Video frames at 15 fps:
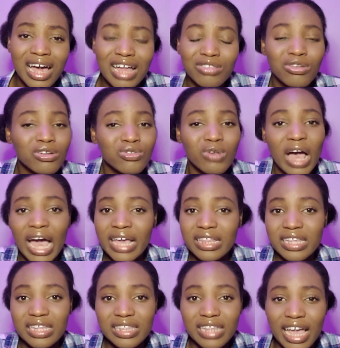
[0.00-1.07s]
and talk to her
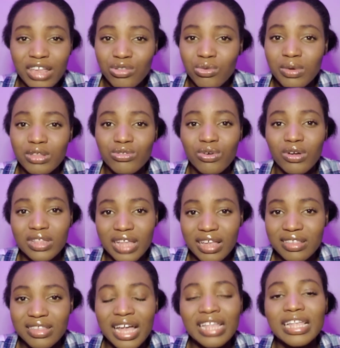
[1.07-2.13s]
in a nice way to
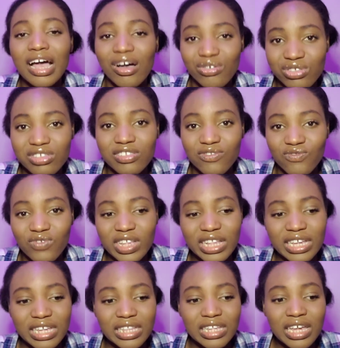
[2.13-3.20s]
understand how she's
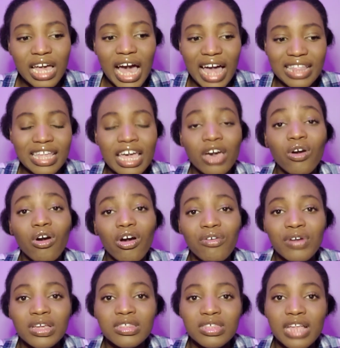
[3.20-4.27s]
feeling and
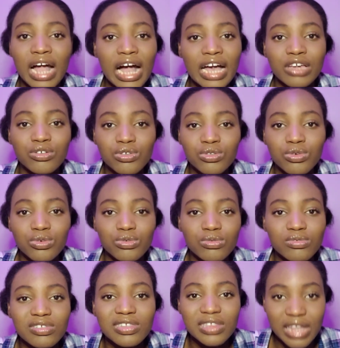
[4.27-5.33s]
encouraged her you know
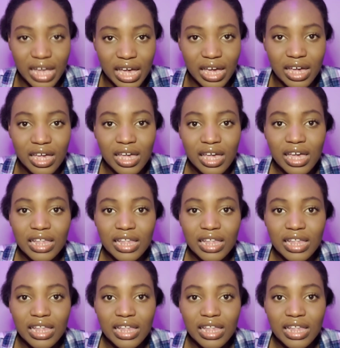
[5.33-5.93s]
stay